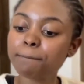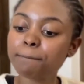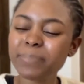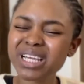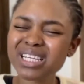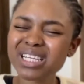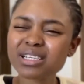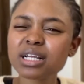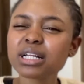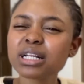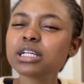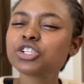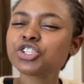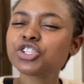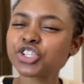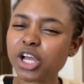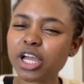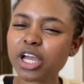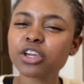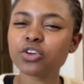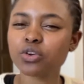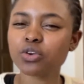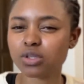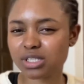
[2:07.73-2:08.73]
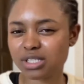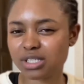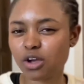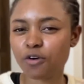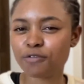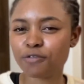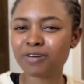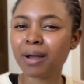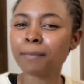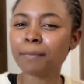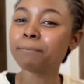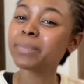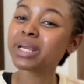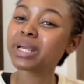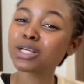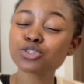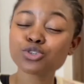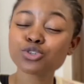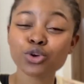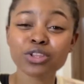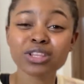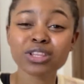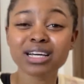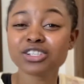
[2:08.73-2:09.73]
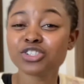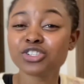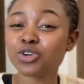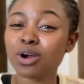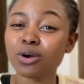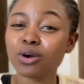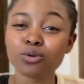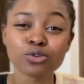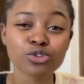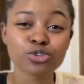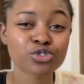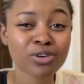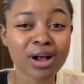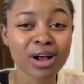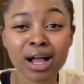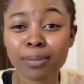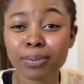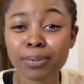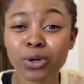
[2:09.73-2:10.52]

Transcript: basically check yourself and make sure that you're on track.